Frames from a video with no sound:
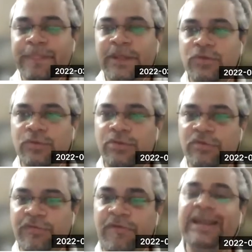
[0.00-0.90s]
So
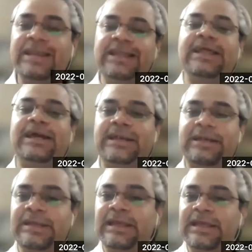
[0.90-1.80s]
fighting that
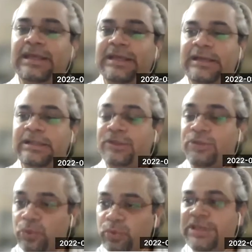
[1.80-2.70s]

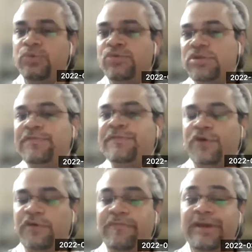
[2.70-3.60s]
through the use
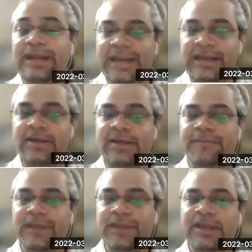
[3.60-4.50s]
of
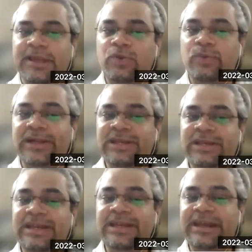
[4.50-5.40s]
data to
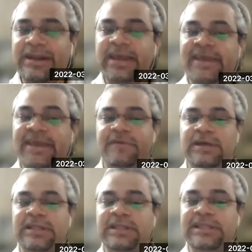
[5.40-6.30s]
actually drive
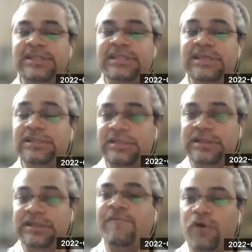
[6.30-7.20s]
these
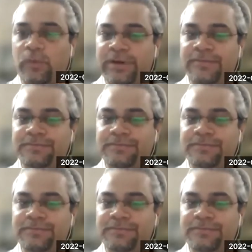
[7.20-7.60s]
things forward.